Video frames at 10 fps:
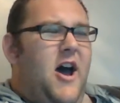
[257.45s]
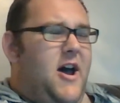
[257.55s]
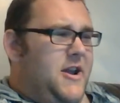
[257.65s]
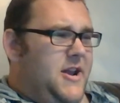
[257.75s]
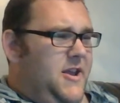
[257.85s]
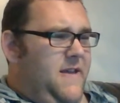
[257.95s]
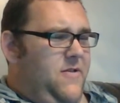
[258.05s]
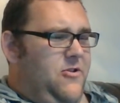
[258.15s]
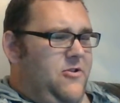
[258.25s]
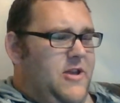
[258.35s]
I don't give
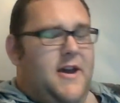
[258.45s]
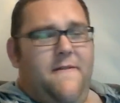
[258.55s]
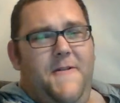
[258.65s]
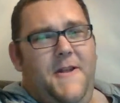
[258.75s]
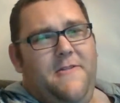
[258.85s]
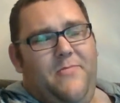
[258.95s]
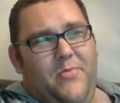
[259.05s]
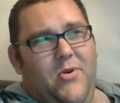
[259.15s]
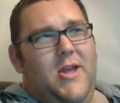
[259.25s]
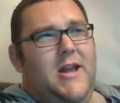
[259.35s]
a shit. I think it's
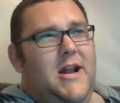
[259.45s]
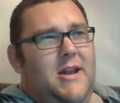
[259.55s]
pretty